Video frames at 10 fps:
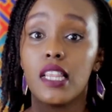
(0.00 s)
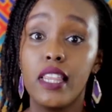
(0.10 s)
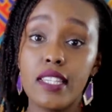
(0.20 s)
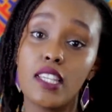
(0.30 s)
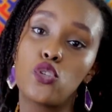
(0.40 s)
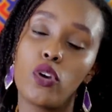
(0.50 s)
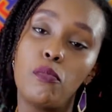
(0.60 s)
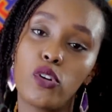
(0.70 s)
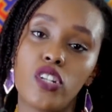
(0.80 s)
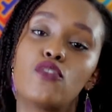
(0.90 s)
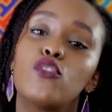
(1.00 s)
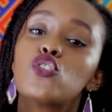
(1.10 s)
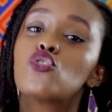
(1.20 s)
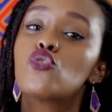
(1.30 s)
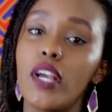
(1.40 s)
This is so important for
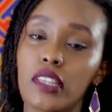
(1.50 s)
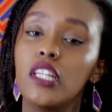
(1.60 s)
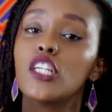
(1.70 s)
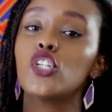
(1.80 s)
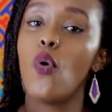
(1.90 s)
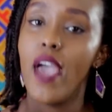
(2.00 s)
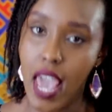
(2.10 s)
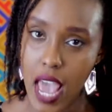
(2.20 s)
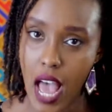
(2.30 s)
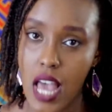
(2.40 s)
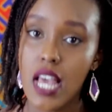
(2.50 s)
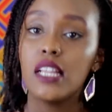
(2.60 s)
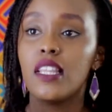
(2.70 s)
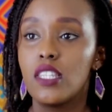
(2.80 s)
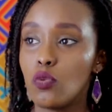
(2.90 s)
strengthening your hair.
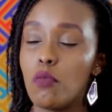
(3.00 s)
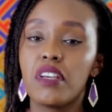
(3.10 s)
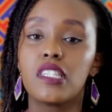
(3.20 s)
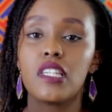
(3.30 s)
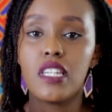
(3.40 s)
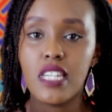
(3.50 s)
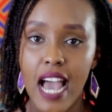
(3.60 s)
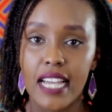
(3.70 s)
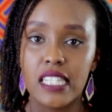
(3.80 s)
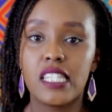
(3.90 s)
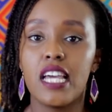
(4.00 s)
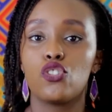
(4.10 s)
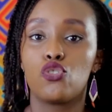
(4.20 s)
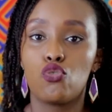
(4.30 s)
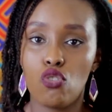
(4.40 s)
This is what makes it nice
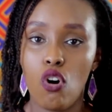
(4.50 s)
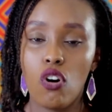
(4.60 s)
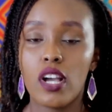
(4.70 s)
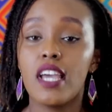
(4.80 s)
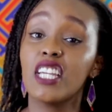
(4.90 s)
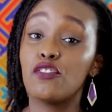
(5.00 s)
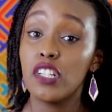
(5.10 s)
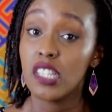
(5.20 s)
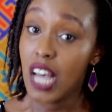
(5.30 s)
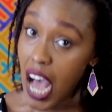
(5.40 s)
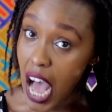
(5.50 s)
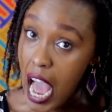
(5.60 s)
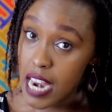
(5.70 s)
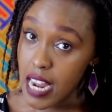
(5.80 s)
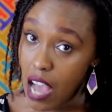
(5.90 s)
and strong. It feels
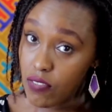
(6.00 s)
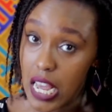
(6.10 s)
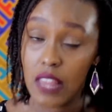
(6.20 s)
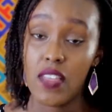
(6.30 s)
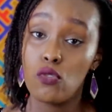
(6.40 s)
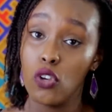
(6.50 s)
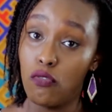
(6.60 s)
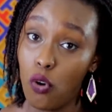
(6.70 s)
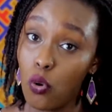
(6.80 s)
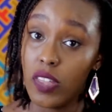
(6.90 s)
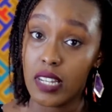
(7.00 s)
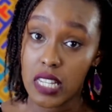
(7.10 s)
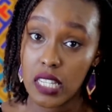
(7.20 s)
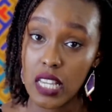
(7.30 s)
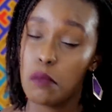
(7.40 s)
hard after, and that's why you follow the
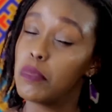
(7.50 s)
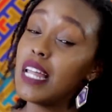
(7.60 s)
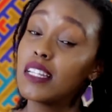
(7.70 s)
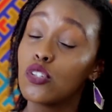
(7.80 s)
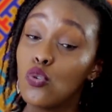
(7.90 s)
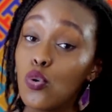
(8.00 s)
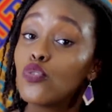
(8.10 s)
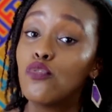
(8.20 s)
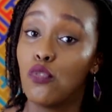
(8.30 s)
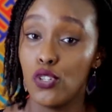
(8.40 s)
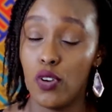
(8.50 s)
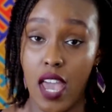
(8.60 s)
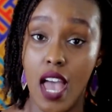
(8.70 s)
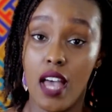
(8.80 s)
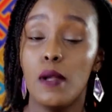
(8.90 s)
DC, but that's good for your
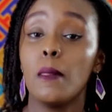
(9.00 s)
hair.